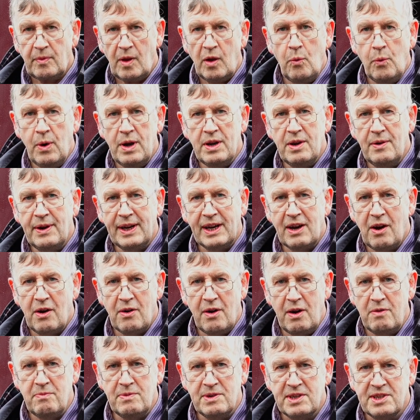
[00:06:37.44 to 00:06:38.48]
We're doing our
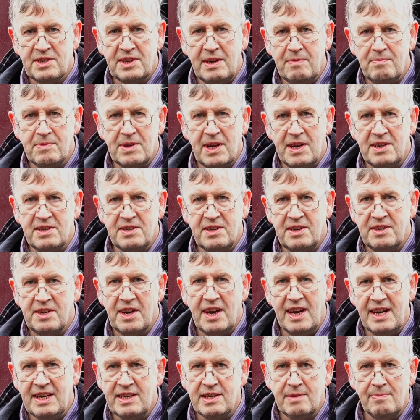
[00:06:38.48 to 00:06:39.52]
own steam test
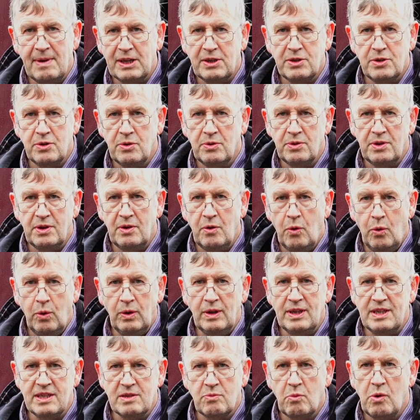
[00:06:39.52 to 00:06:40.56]
today to make sure that all
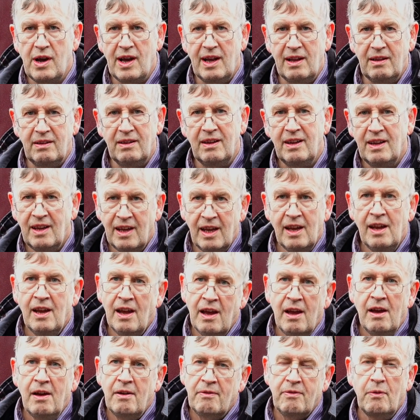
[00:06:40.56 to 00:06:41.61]
is well
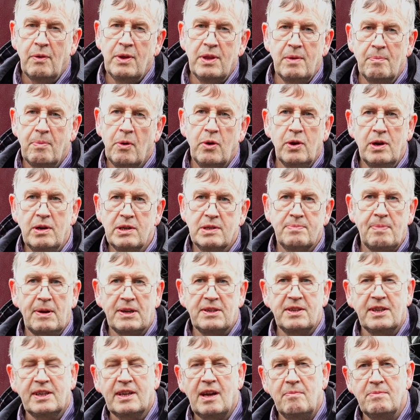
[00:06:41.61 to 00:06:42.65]
for when the boiler
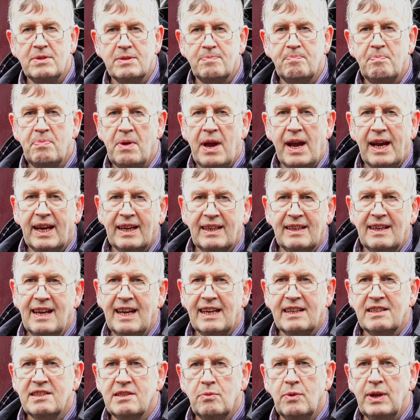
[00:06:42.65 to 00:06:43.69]
inspector comes back
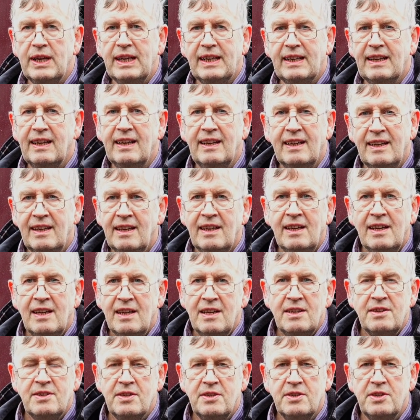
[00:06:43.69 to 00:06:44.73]
next week
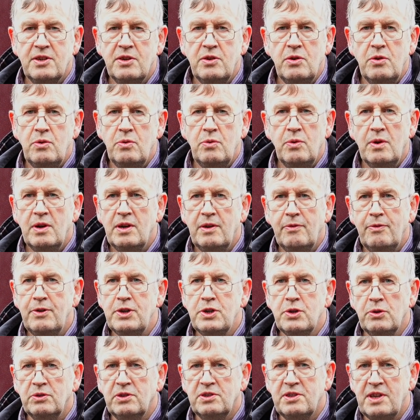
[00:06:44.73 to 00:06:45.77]
to do an
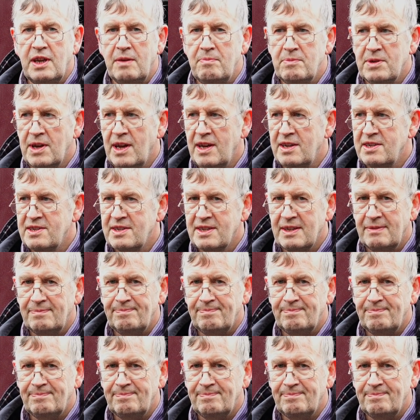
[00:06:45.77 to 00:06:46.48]
official steam test.